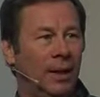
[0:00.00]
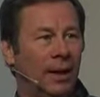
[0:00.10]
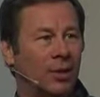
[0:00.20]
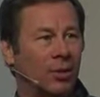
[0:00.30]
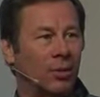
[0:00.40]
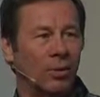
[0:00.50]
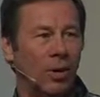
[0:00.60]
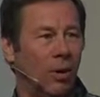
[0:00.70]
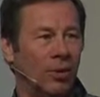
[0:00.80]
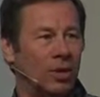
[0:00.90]
And so
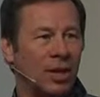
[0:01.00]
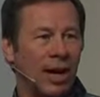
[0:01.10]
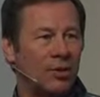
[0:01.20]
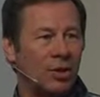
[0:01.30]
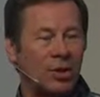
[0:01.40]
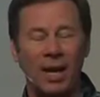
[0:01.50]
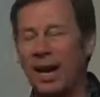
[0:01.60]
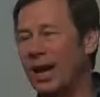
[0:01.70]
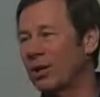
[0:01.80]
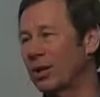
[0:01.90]
all these houses had
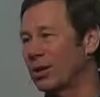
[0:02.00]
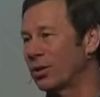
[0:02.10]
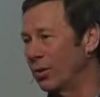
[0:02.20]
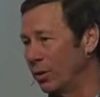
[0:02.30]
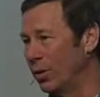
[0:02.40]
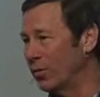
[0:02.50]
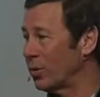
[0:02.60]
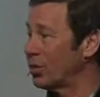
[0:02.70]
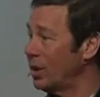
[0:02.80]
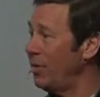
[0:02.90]
access to the roof.
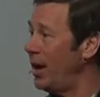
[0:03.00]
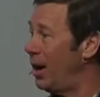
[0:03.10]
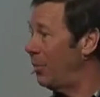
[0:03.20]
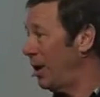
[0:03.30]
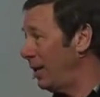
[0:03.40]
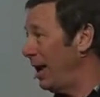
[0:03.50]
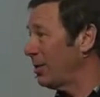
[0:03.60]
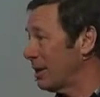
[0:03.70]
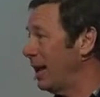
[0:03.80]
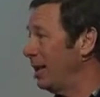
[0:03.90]
So somehow, probably
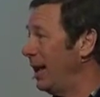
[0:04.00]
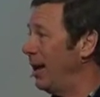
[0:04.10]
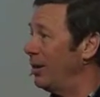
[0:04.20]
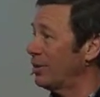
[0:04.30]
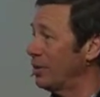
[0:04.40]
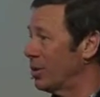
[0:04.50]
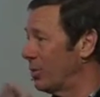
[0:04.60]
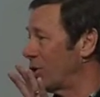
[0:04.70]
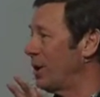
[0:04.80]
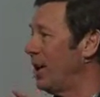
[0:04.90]
outside the house, there were
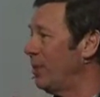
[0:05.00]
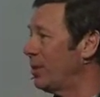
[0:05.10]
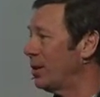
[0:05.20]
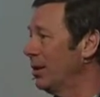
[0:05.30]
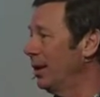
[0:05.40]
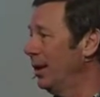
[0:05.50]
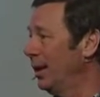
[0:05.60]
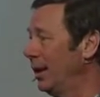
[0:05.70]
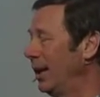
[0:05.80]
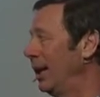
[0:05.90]
some steps,
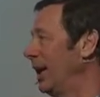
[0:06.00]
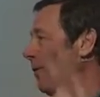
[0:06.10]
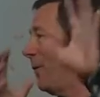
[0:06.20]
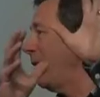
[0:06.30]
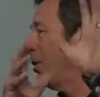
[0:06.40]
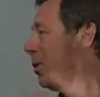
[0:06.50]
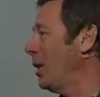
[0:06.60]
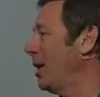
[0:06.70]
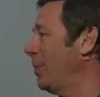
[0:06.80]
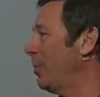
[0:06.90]
and they found their
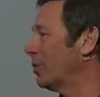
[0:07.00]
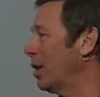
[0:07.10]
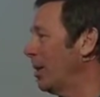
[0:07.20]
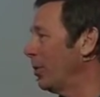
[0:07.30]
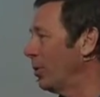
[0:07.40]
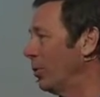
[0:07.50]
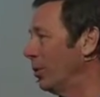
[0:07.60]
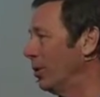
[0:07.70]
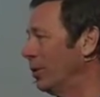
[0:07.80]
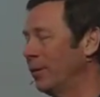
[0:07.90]
way up on top of the
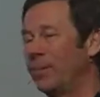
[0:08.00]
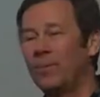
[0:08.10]
roof